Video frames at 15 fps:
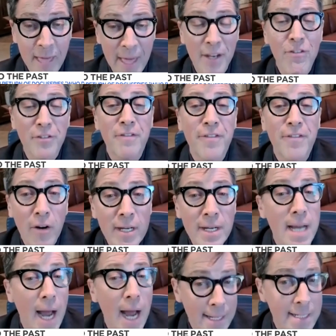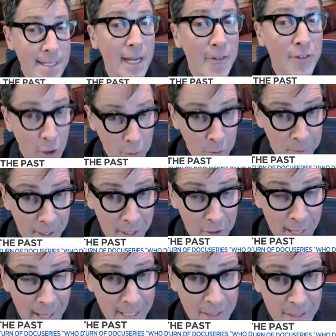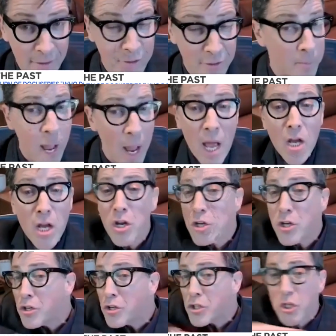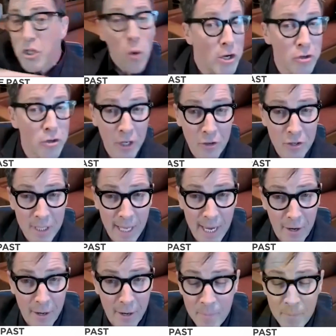that is very tied to his own political activism 200 years later.